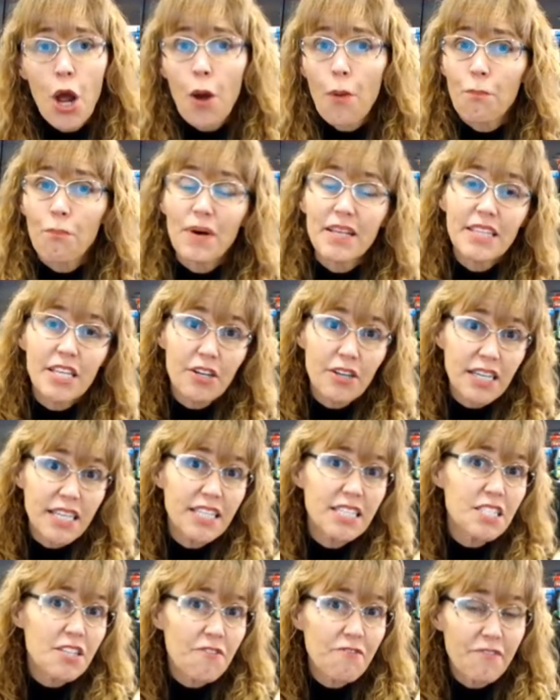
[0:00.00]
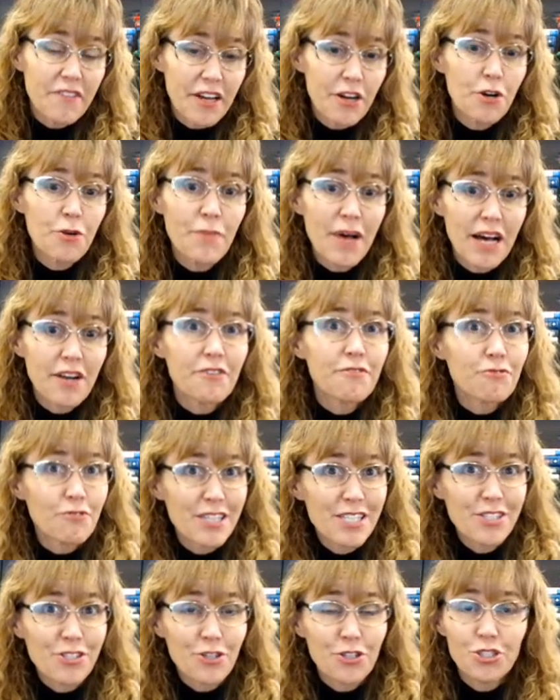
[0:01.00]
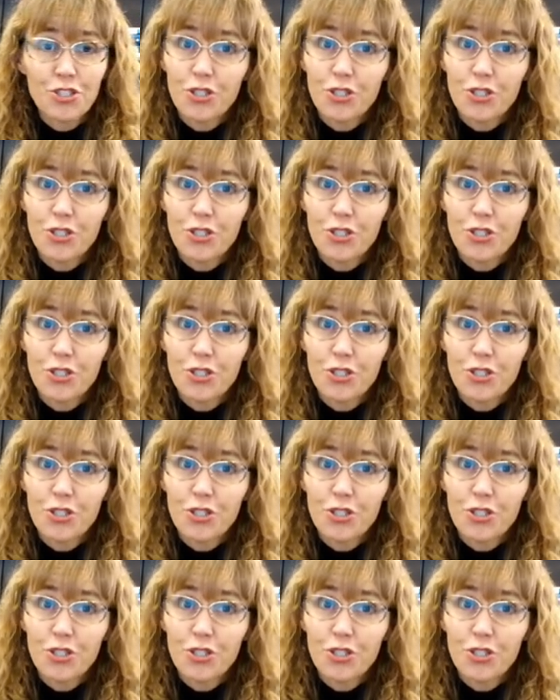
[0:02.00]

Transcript: but there is a fair amount of research.